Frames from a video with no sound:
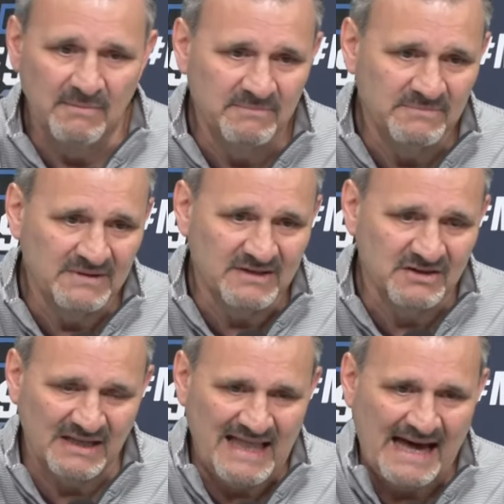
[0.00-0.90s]
But there's
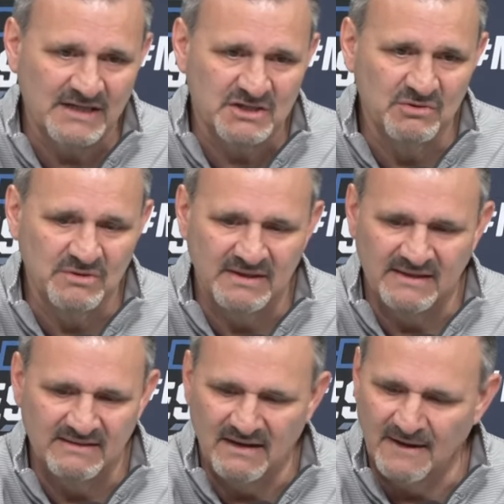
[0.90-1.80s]
a lot to it,
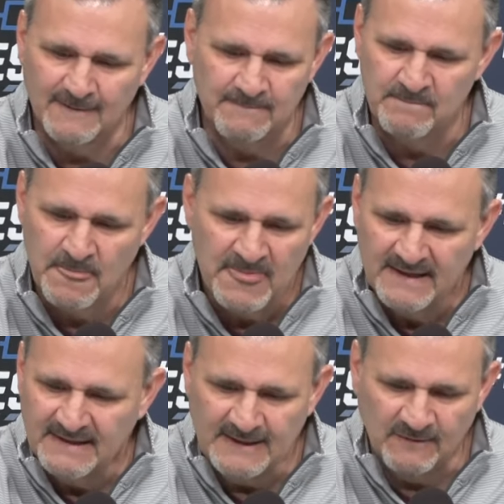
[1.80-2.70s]
and,
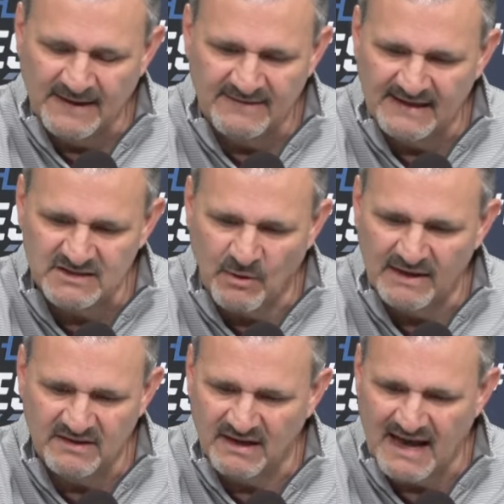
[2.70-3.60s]
you know, that's
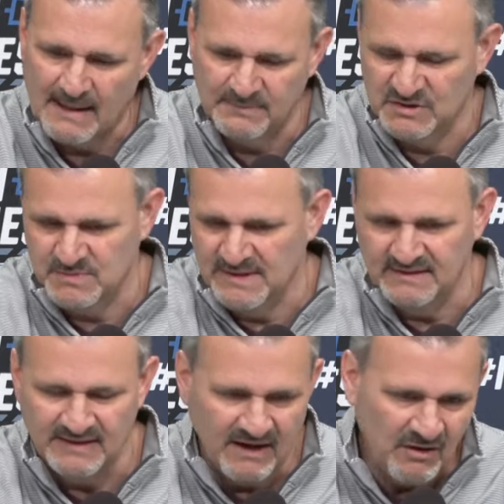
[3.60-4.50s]
quite the accomplishment,
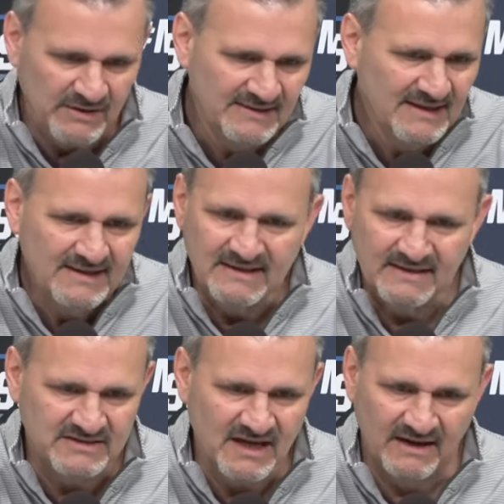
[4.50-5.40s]
you know. And
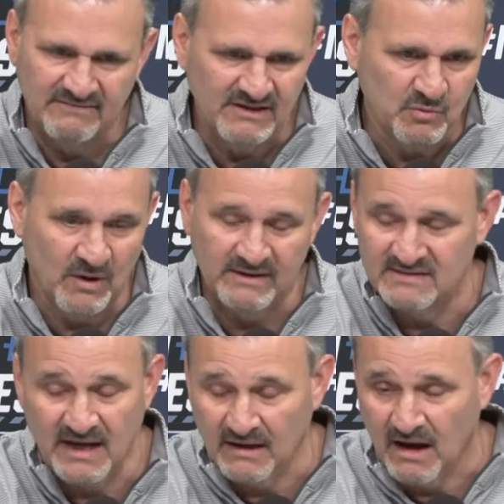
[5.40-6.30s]
he's done
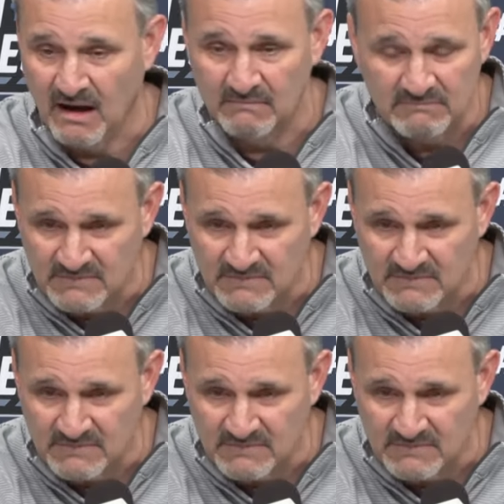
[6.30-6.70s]
it all.